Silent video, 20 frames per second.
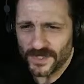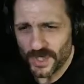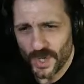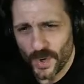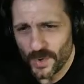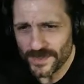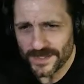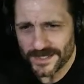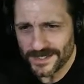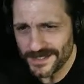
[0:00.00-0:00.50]

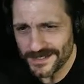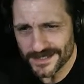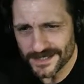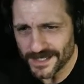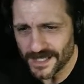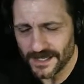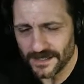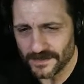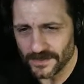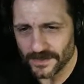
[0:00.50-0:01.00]
know that he's a
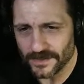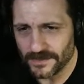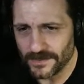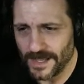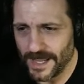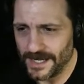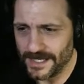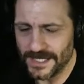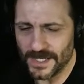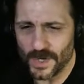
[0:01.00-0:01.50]
killer,
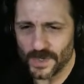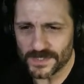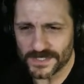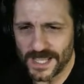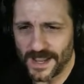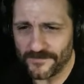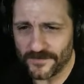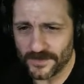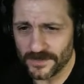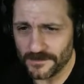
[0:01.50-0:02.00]
and he goes
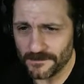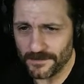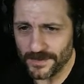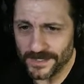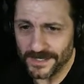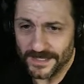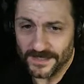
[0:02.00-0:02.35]
after them. But